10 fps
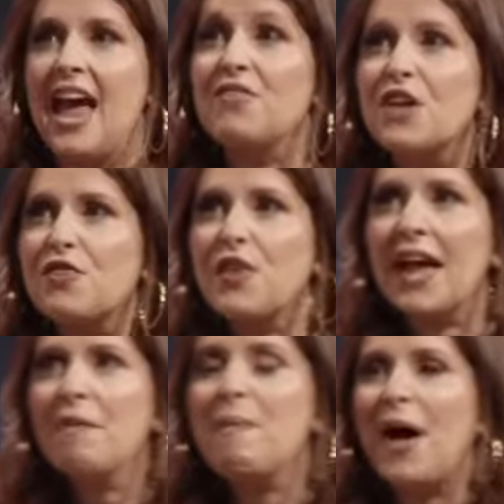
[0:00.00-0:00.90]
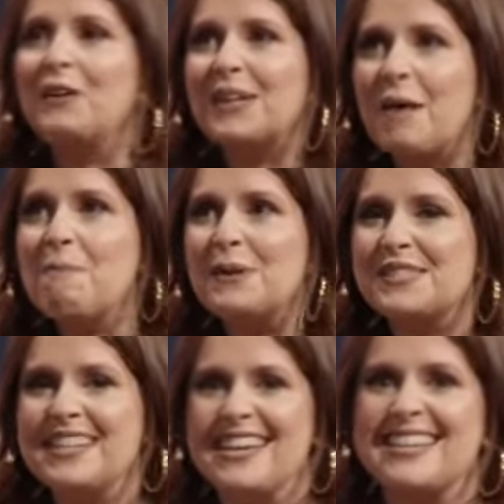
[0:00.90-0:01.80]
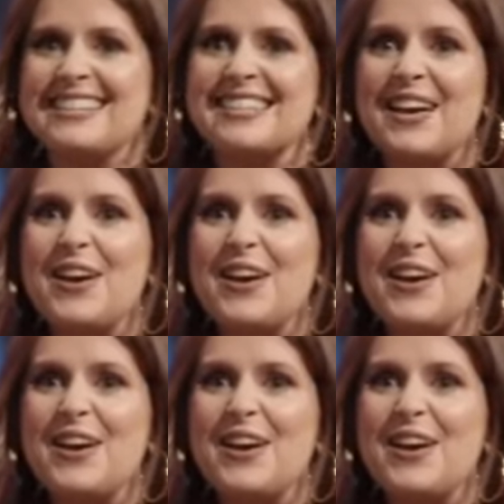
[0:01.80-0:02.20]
And the thing about leprosy is